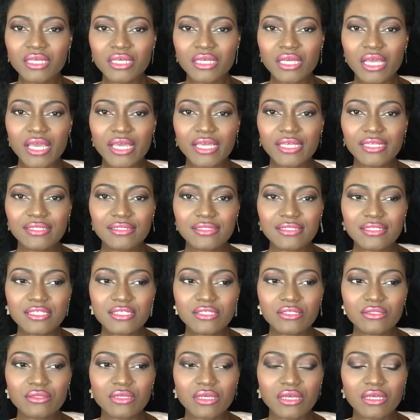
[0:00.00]
and
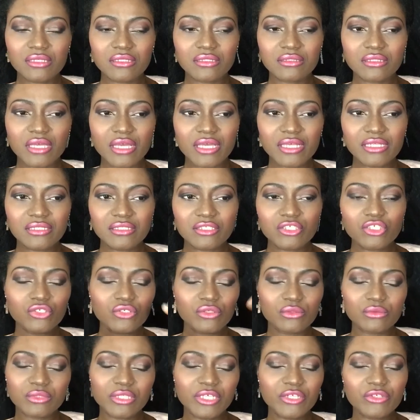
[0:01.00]
and you know
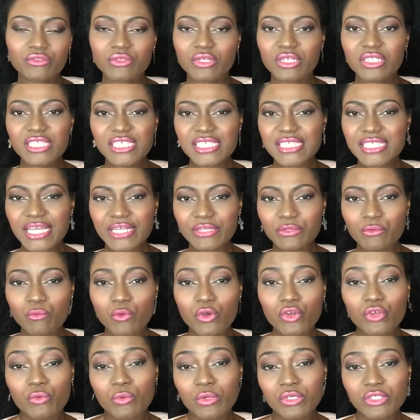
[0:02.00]
later on decide on
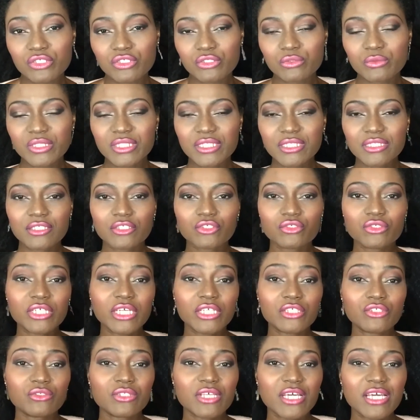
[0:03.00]
what you want to do with it you can
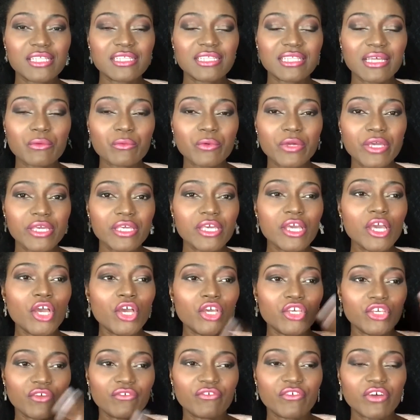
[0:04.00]
do that that way
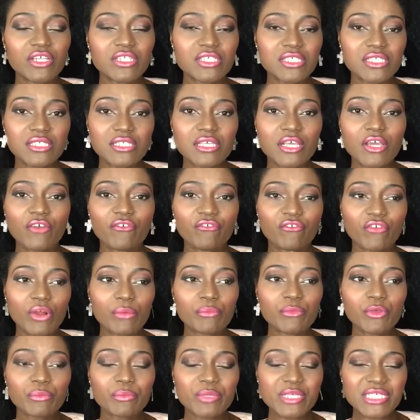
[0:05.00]
your funds from
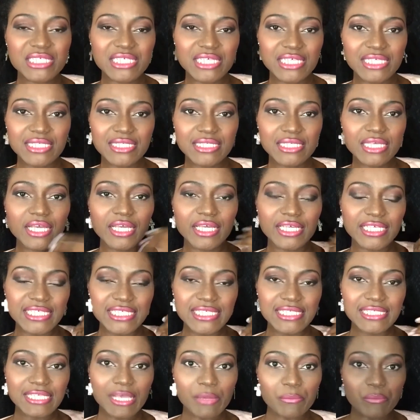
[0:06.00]
your business is
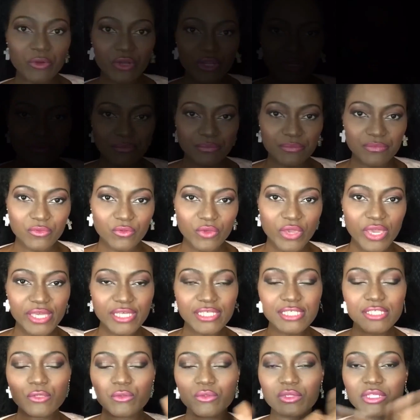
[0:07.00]
separate okay
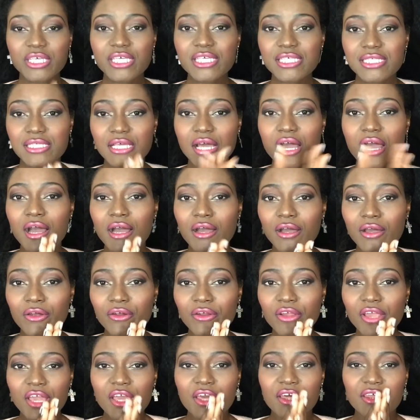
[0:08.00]
so these are
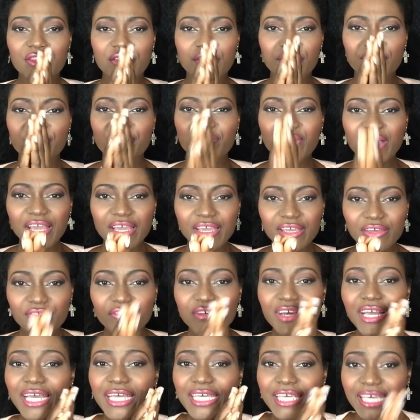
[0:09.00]
the five
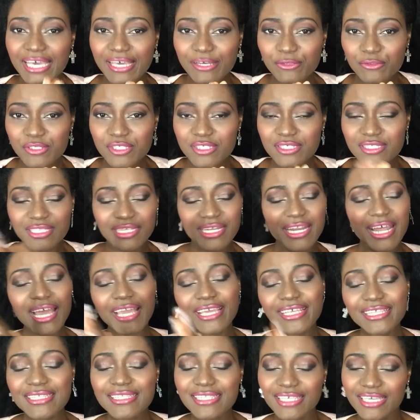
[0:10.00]
accounts that
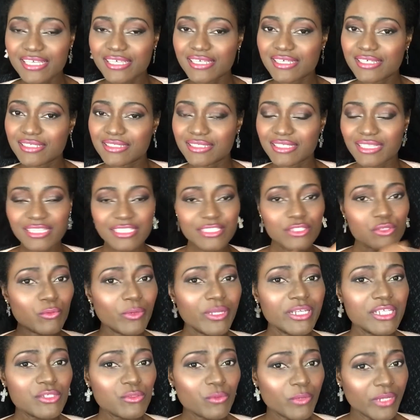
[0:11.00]
i think that in
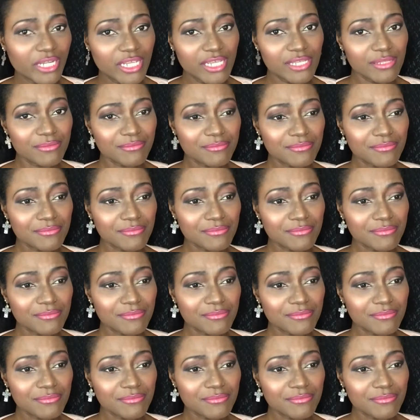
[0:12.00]
2020